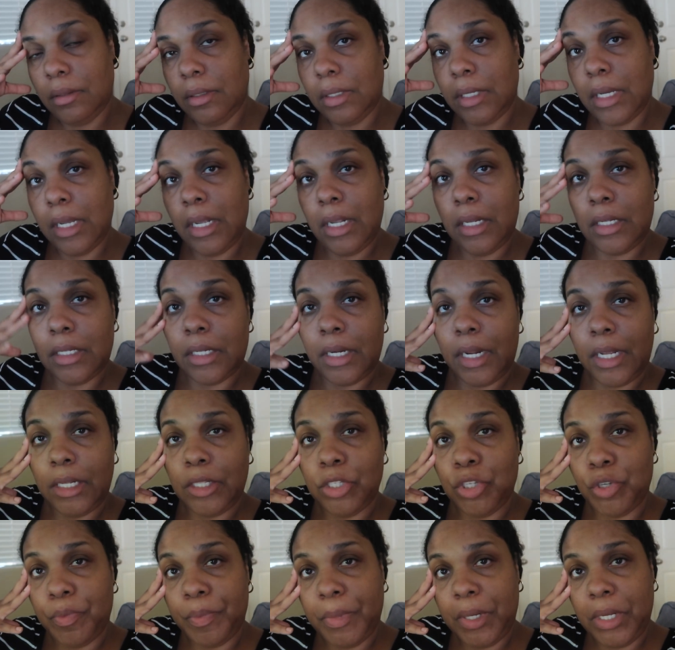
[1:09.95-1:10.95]
because it
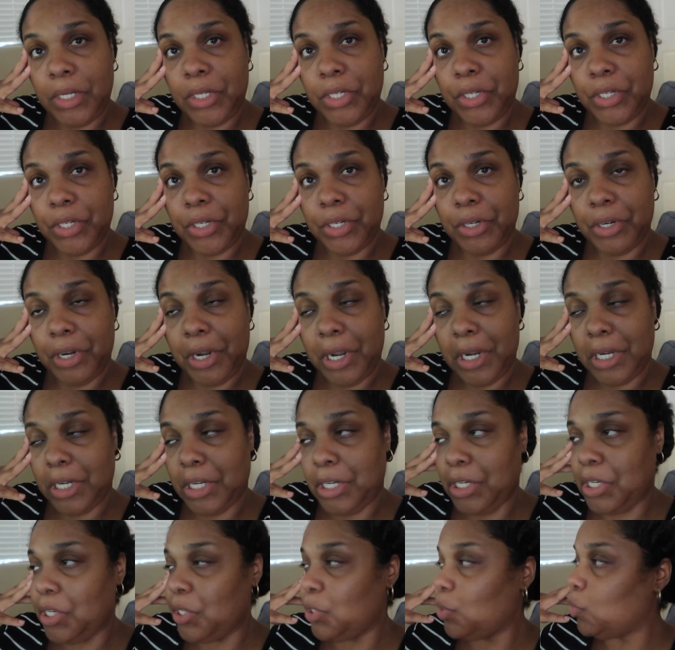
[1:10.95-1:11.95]
ain't too much I
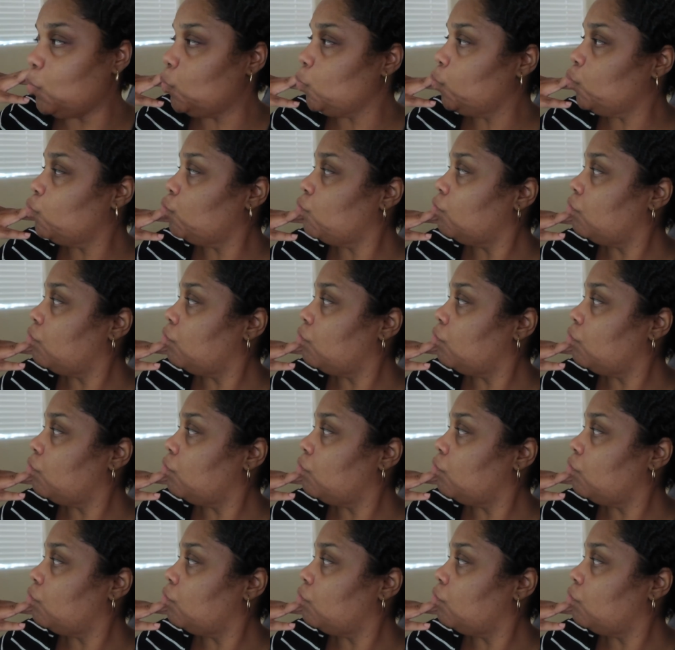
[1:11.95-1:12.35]
can do.